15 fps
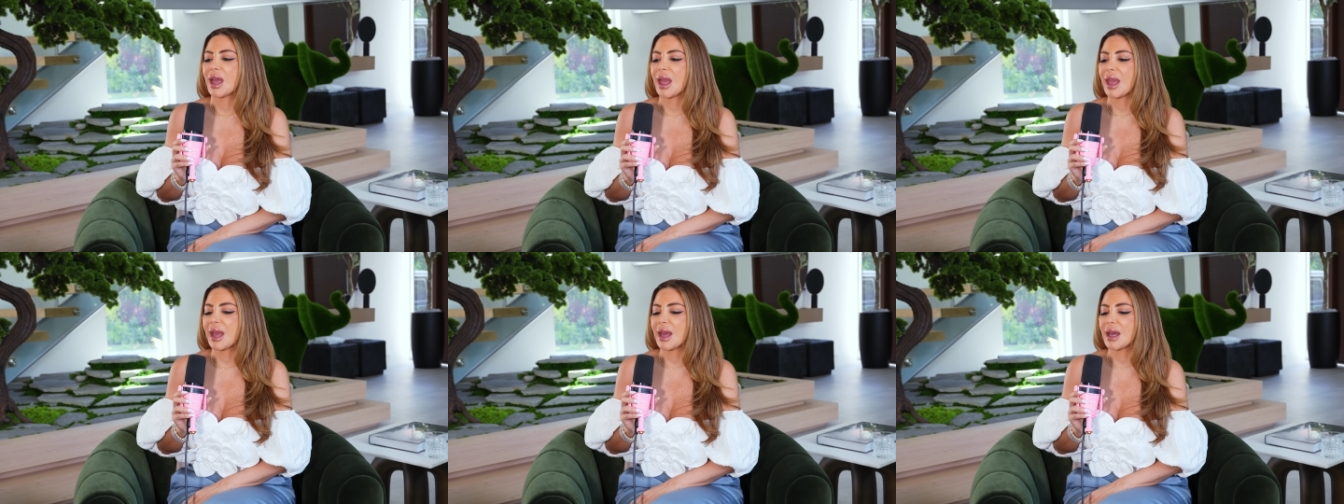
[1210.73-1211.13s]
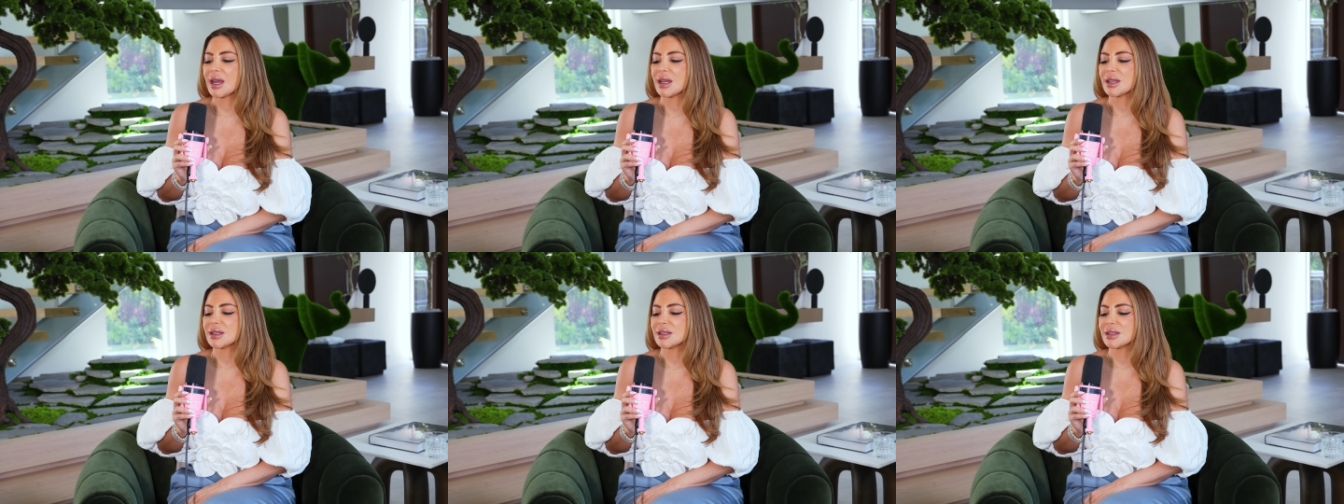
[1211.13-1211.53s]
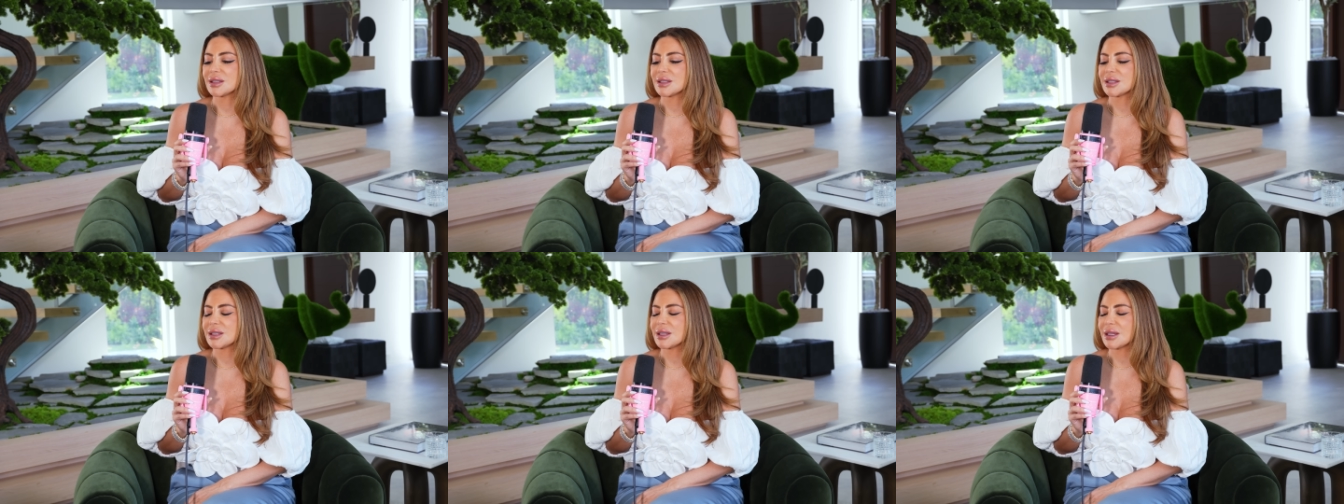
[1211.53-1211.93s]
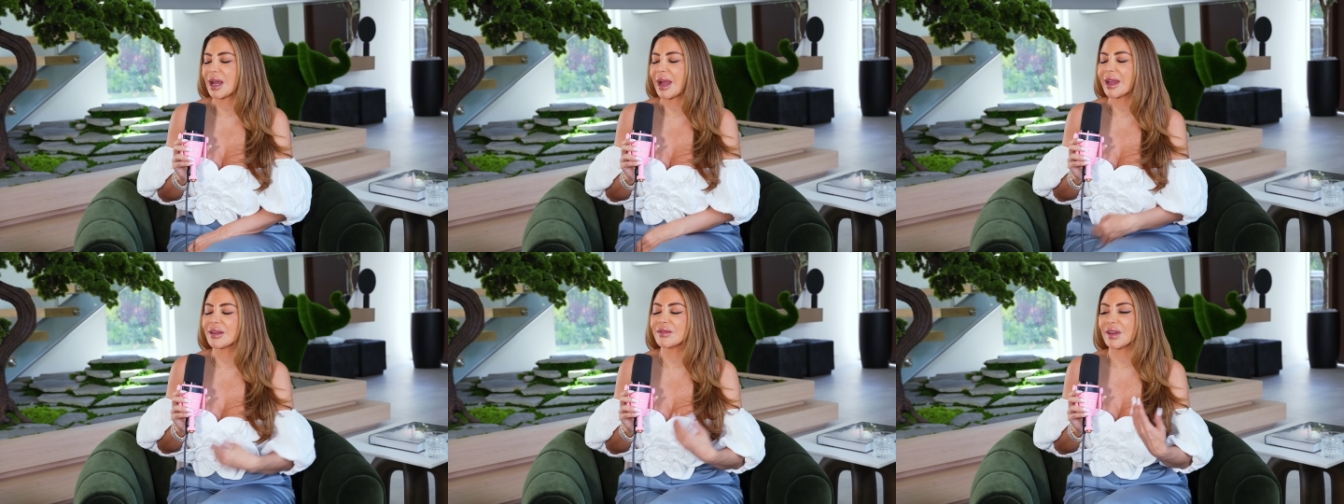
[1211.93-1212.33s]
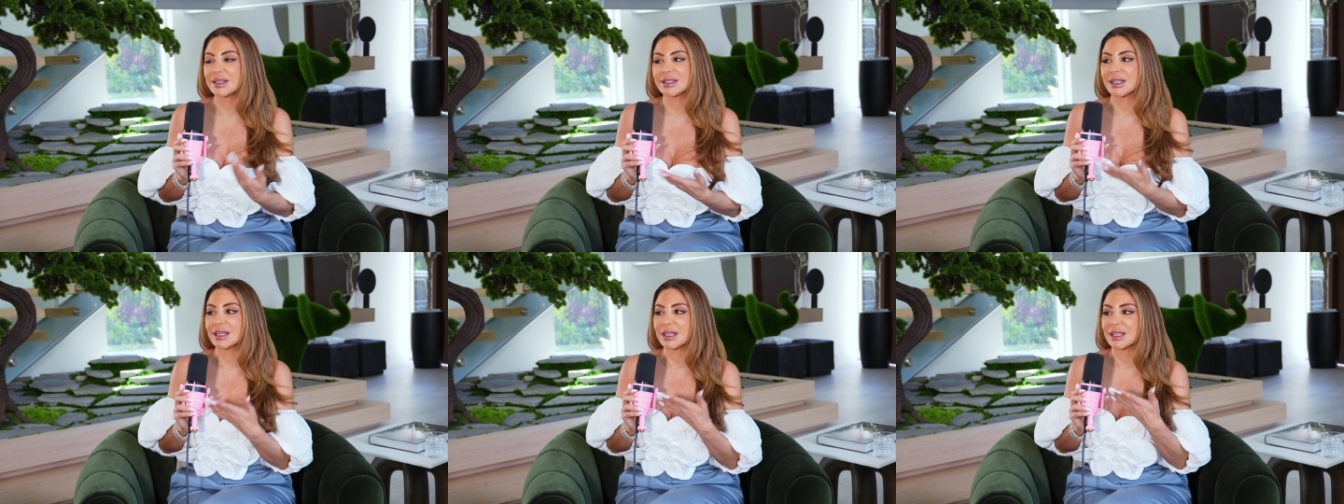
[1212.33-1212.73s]
And I
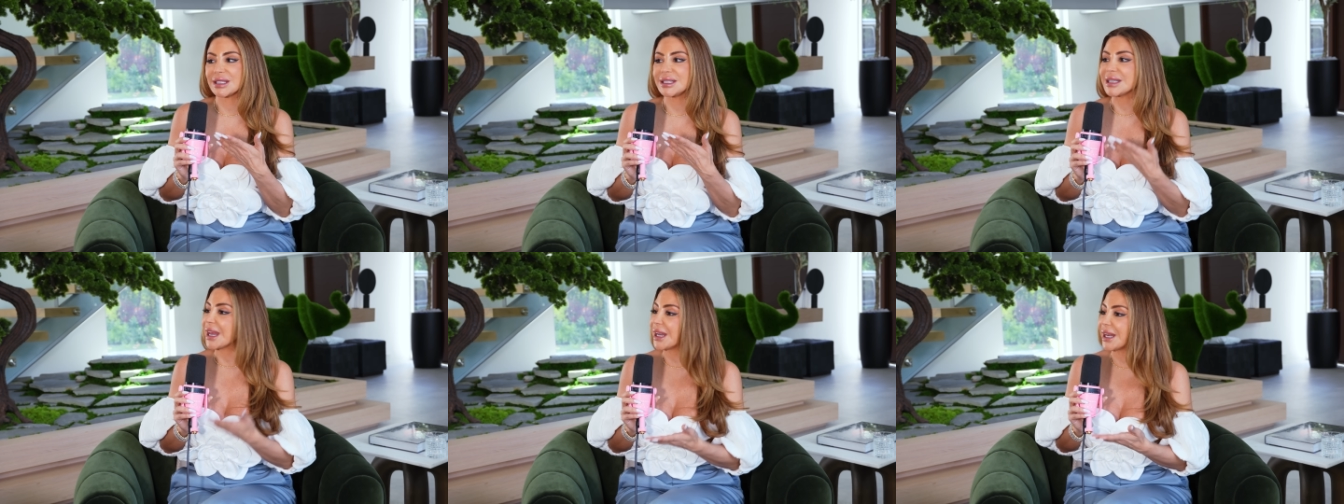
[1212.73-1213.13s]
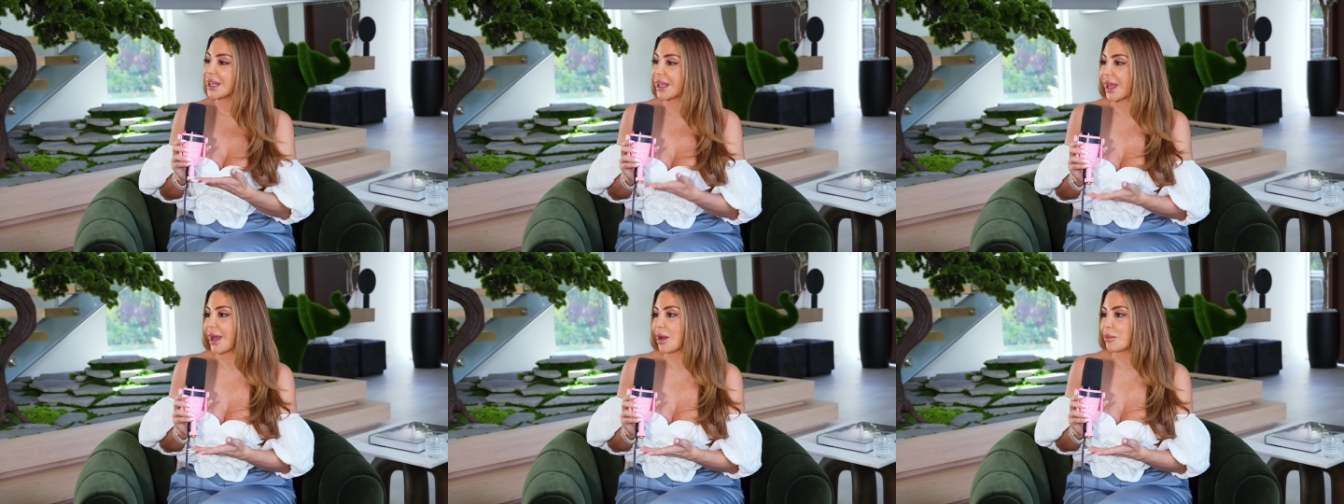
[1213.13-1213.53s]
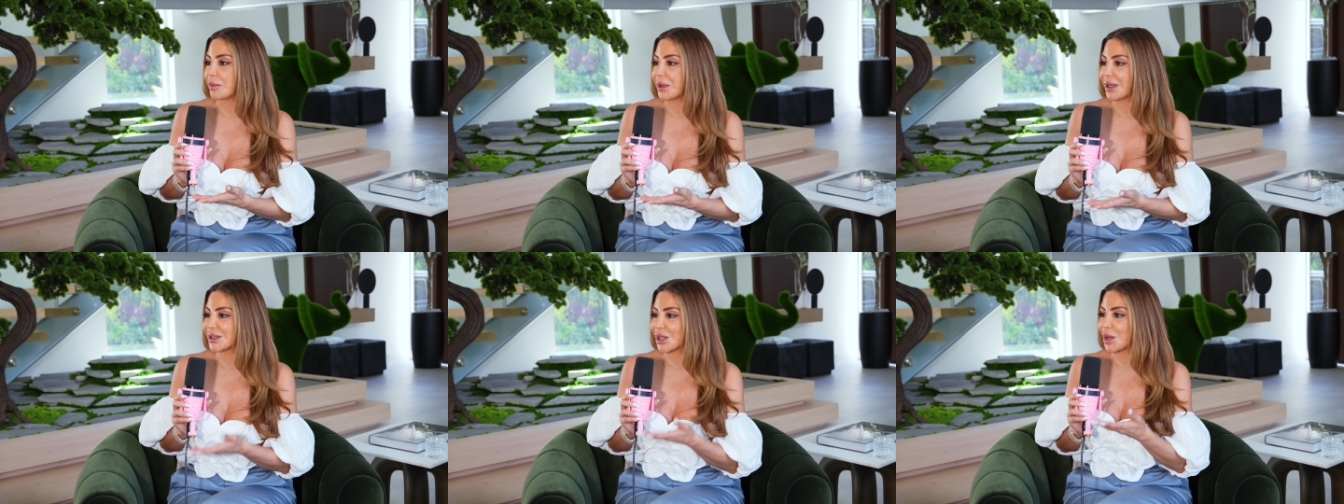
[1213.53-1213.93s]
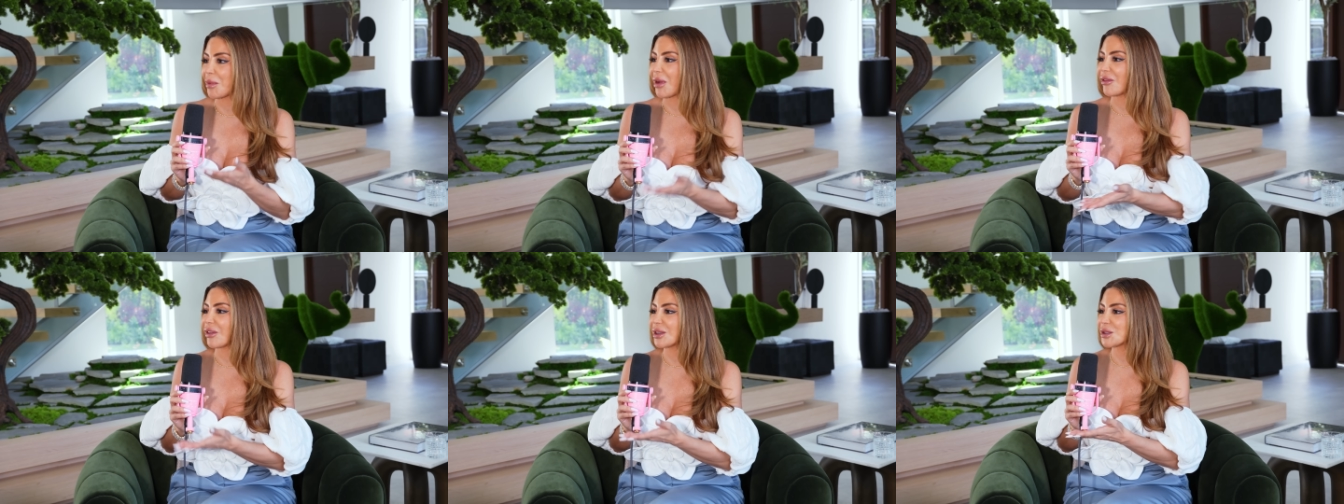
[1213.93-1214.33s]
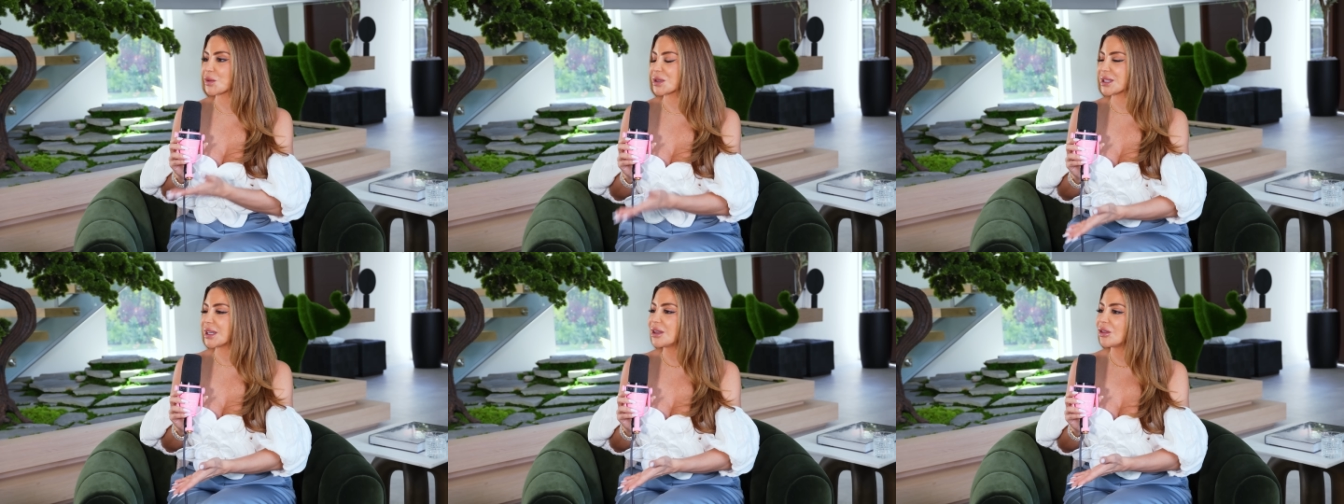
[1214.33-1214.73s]
invested in a dating app because all my friends were
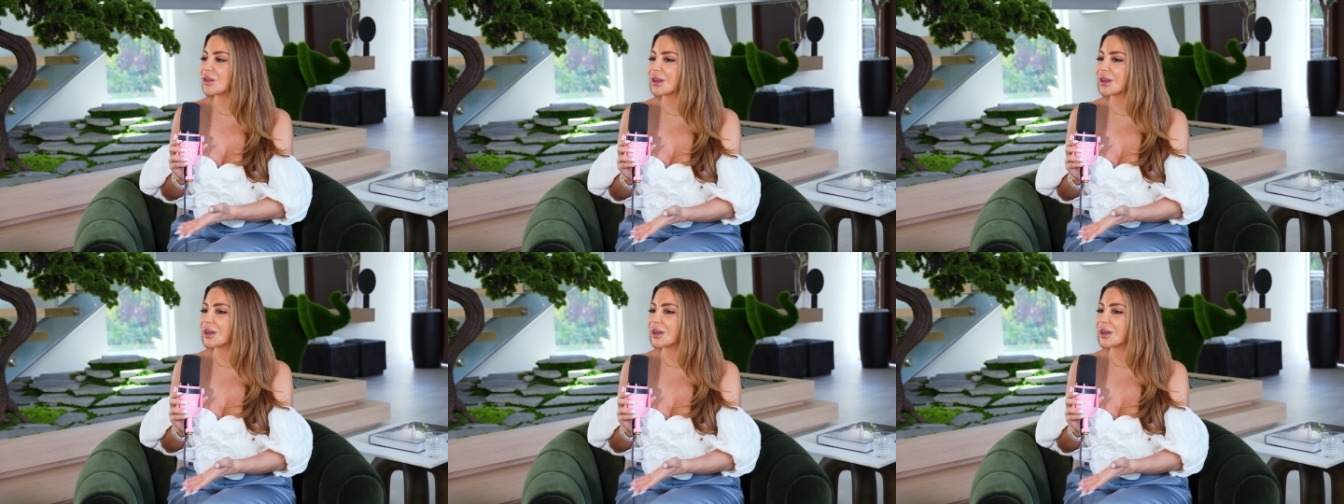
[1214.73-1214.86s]
single.